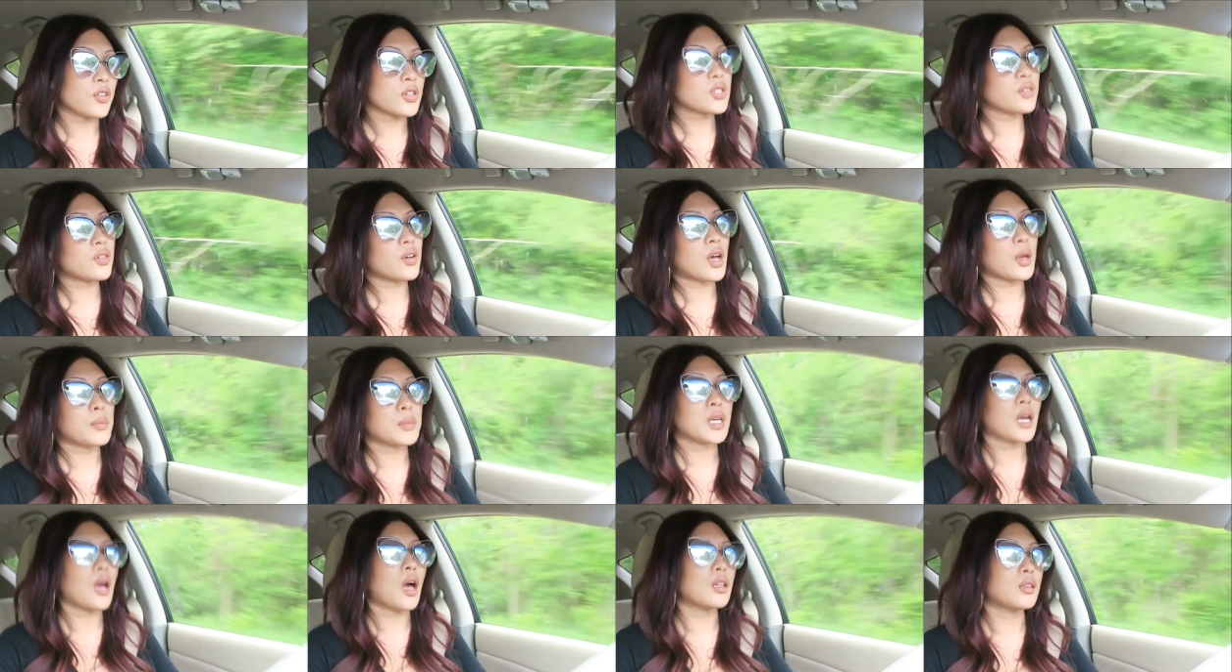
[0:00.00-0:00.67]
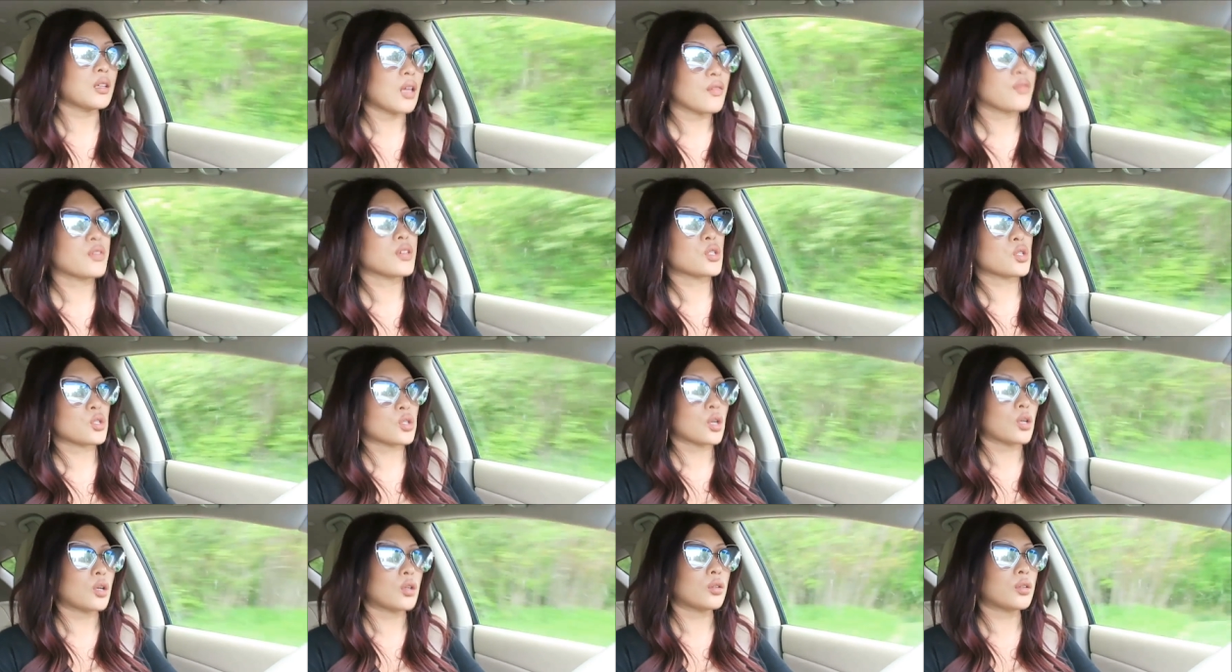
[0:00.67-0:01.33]
First of all, I mean, I love this
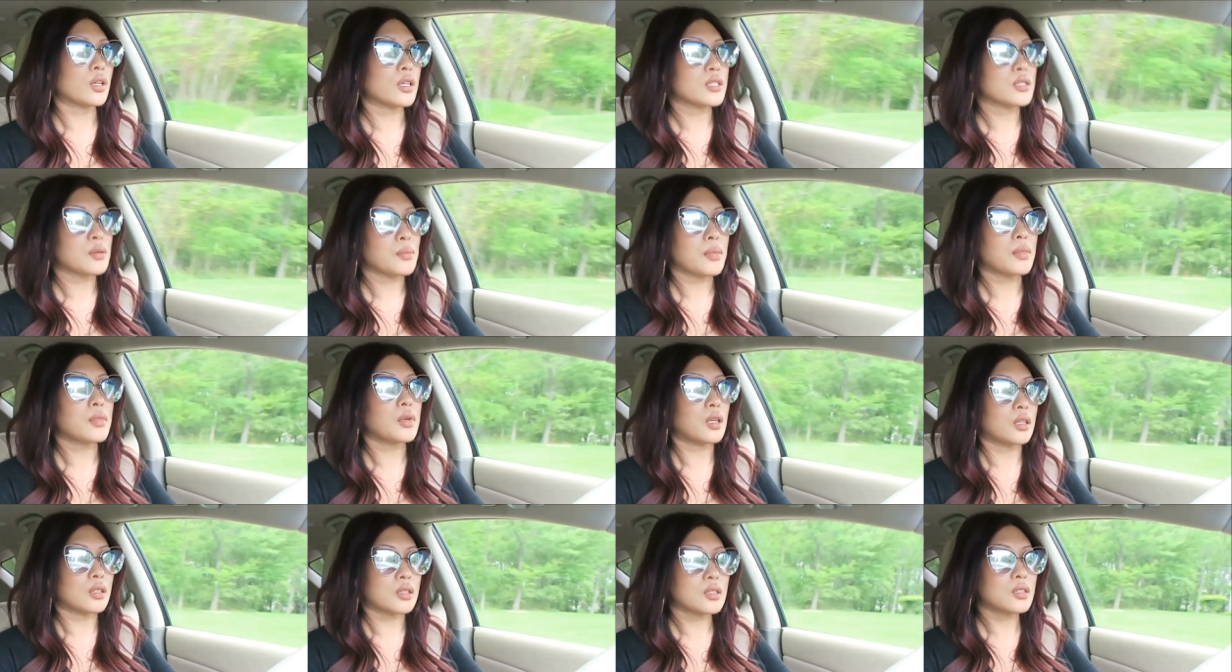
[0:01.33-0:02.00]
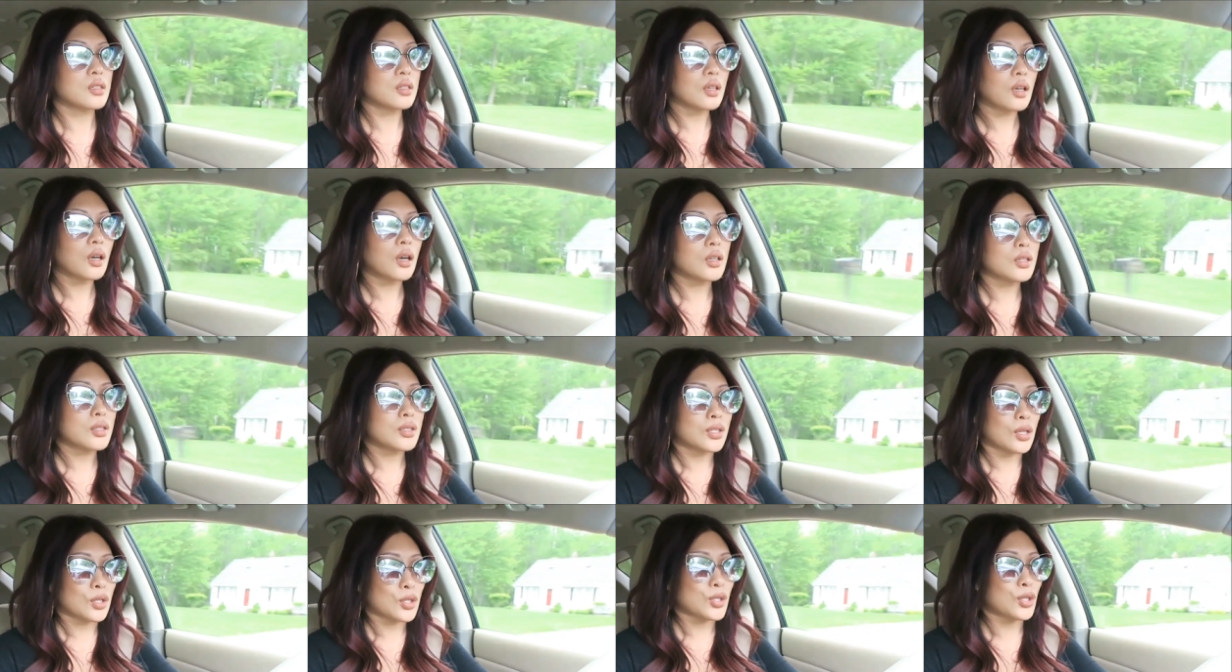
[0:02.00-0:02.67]
show. It's,
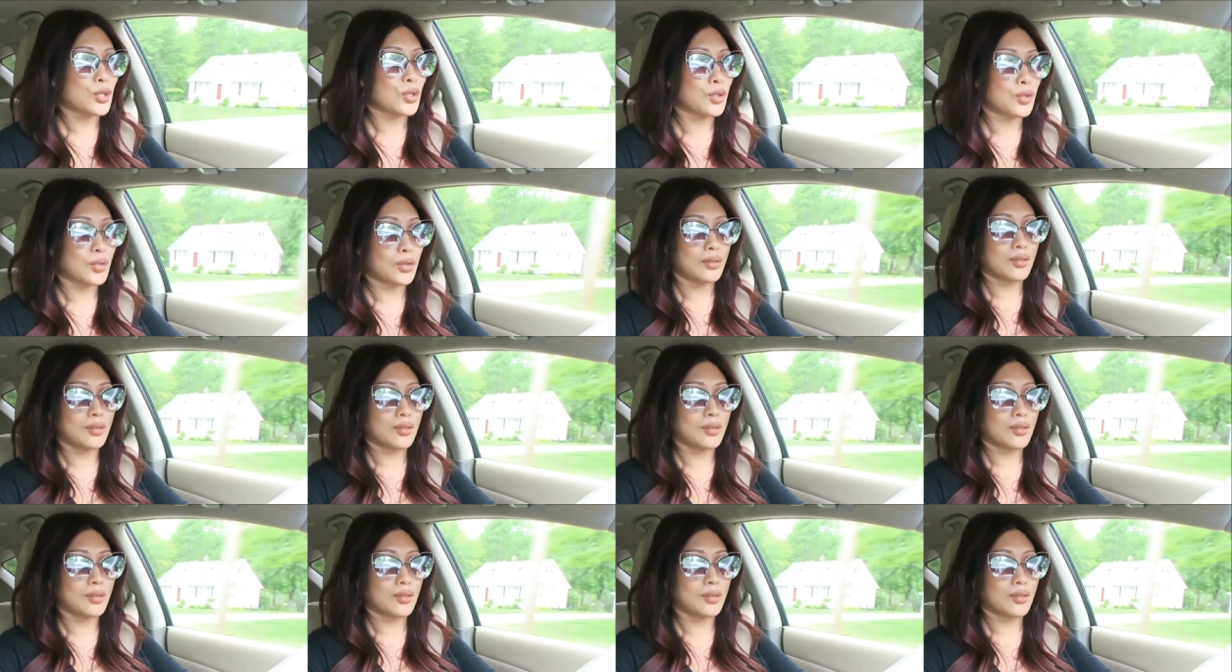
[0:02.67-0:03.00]
it's such a,